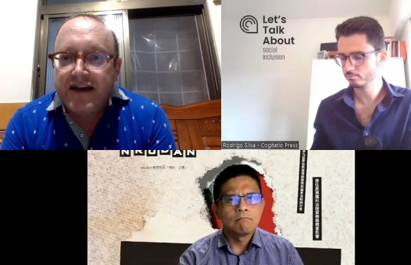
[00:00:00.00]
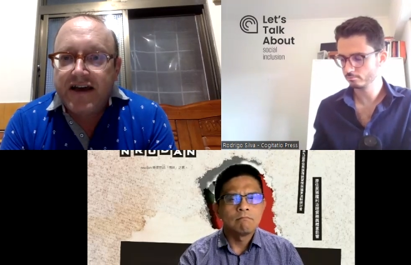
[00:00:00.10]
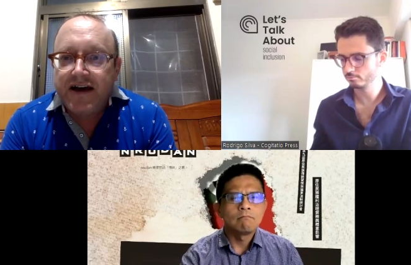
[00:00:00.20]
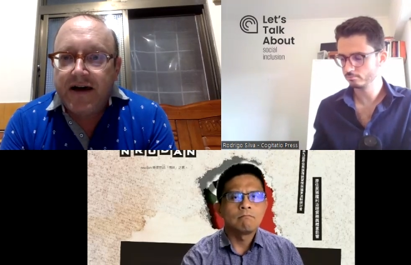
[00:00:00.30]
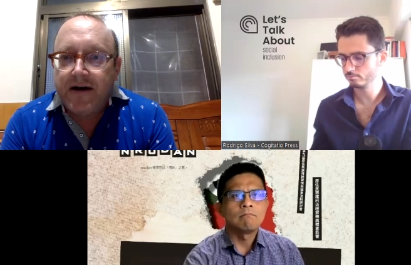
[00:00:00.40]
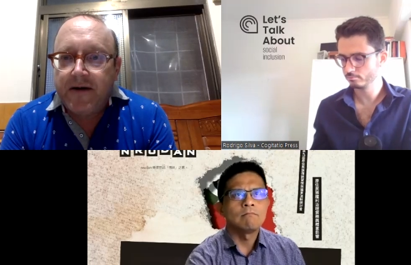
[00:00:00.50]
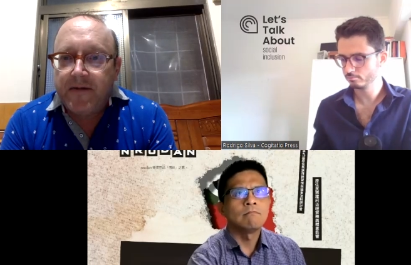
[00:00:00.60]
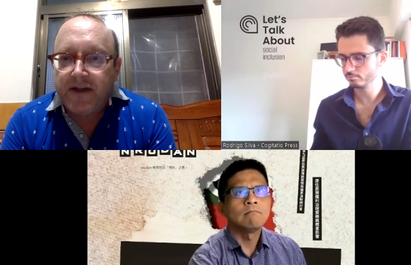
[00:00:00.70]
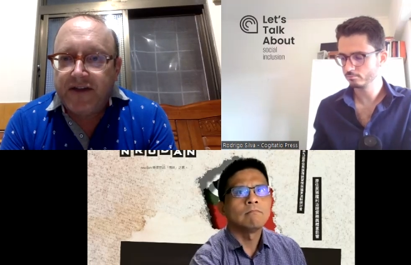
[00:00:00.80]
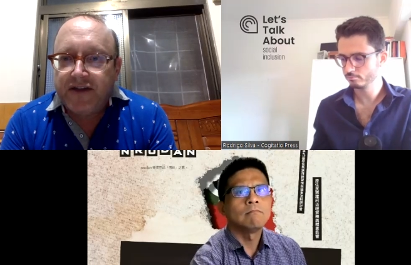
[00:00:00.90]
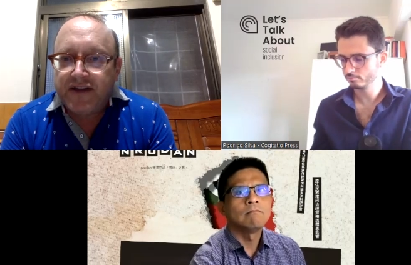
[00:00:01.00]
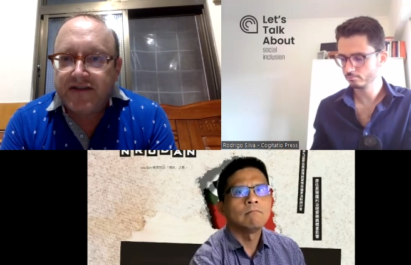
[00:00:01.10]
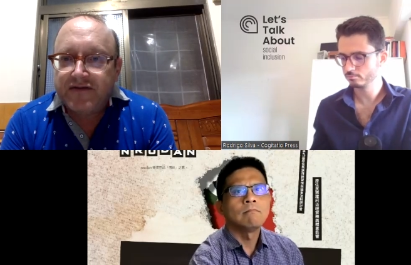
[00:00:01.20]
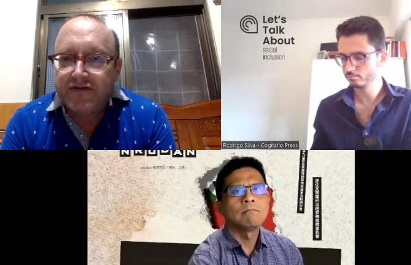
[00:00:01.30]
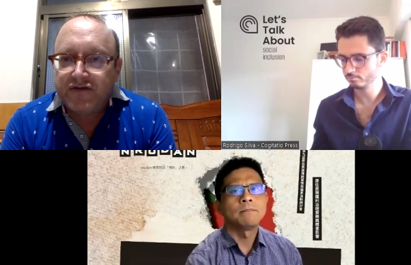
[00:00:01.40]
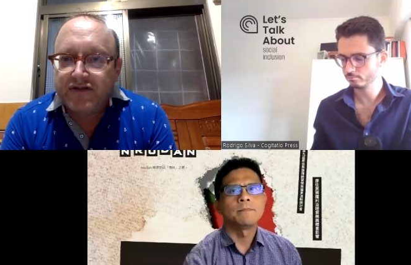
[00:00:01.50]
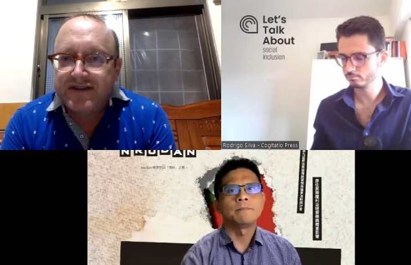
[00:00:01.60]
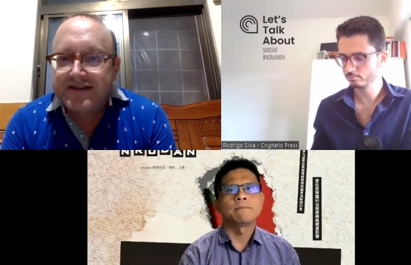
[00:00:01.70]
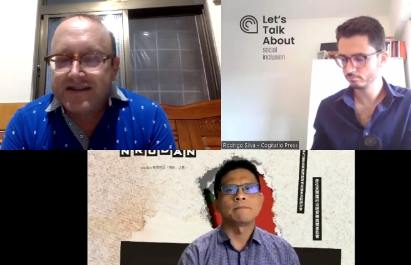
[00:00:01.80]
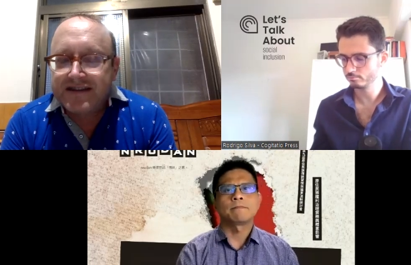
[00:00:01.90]
Speaker 1: um, and though they
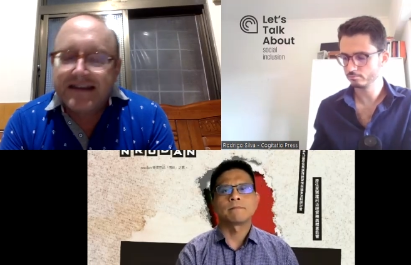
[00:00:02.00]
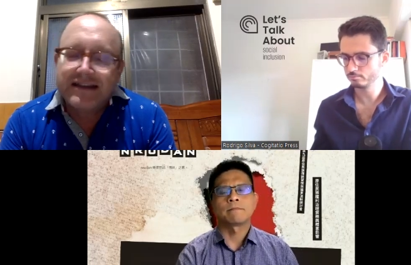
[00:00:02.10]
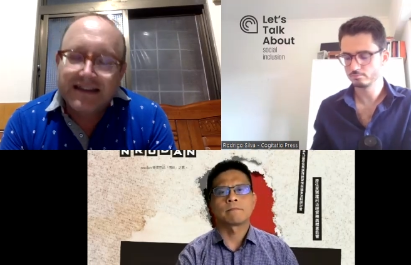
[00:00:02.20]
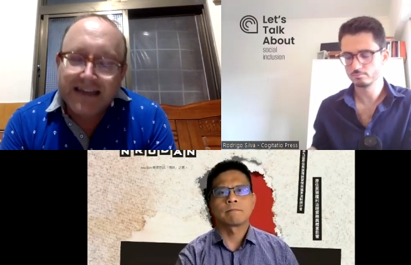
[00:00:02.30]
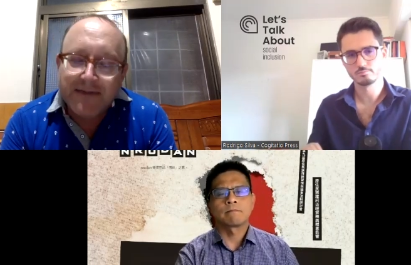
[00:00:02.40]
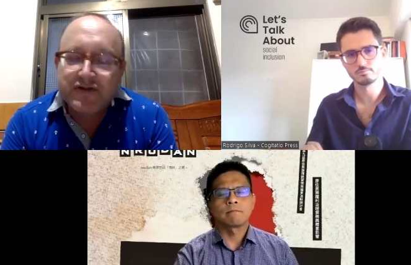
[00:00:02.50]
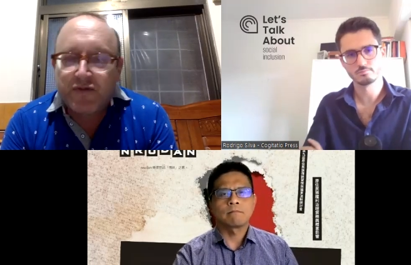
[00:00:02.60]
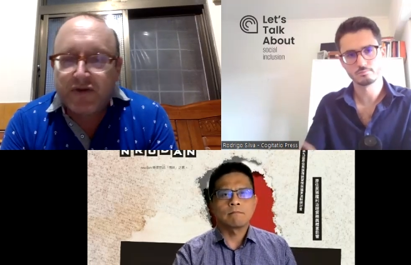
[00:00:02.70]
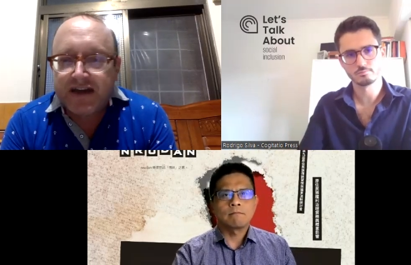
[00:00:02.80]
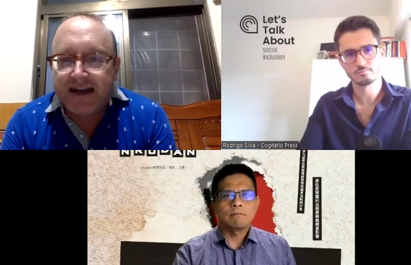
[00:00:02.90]
claim to be